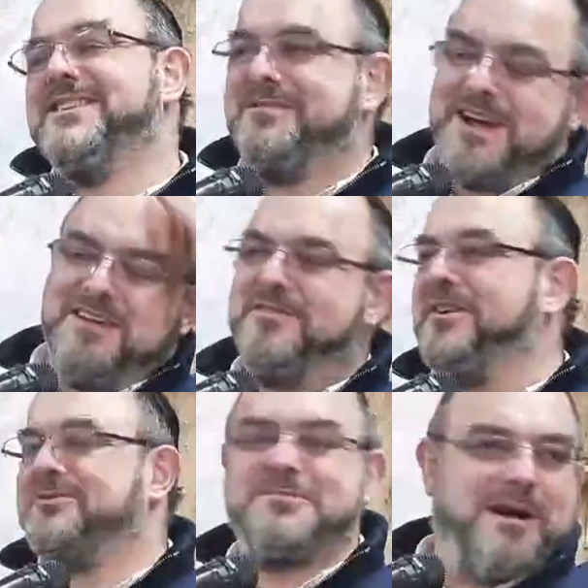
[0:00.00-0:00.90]
So Chaim
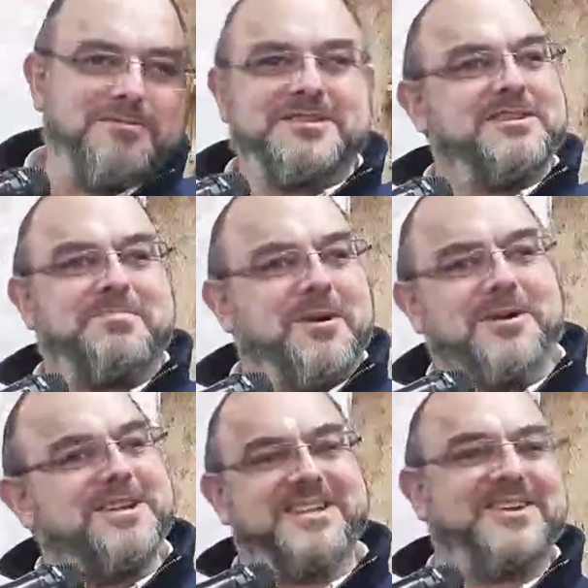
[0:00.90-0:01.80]
Volozhin was mamish
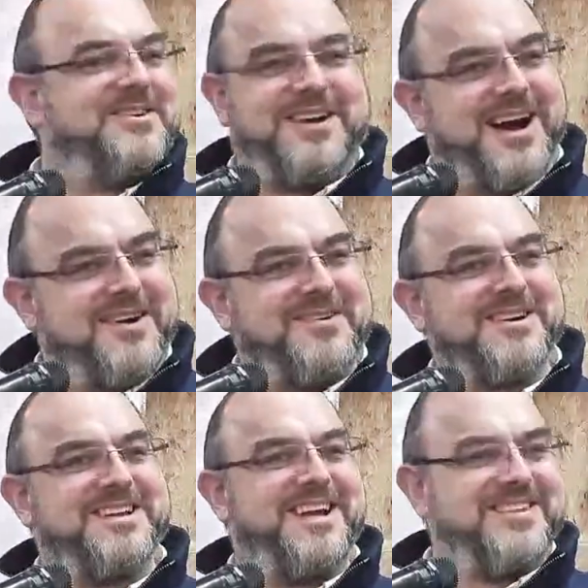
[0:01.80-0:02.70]
nisbol. He thought, wow,
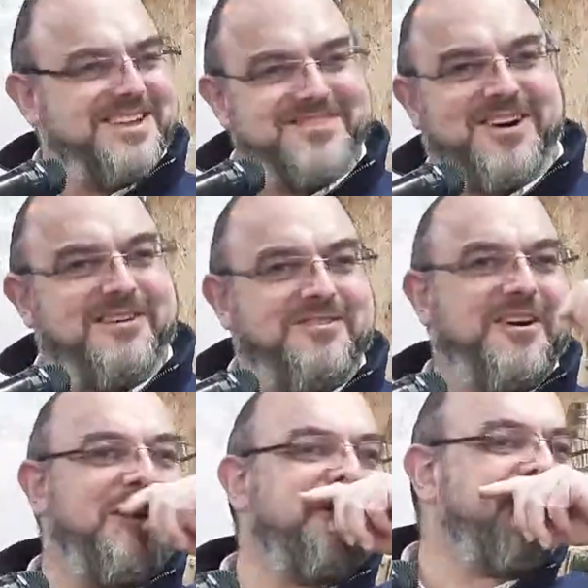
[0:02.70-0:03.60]
what a
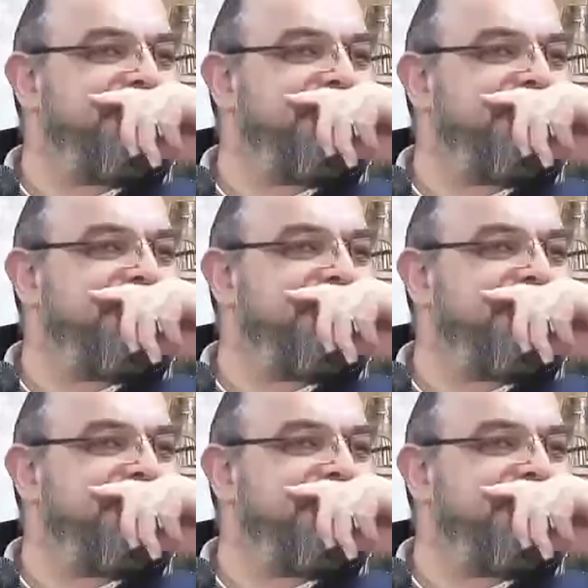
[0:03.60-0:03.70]
vote.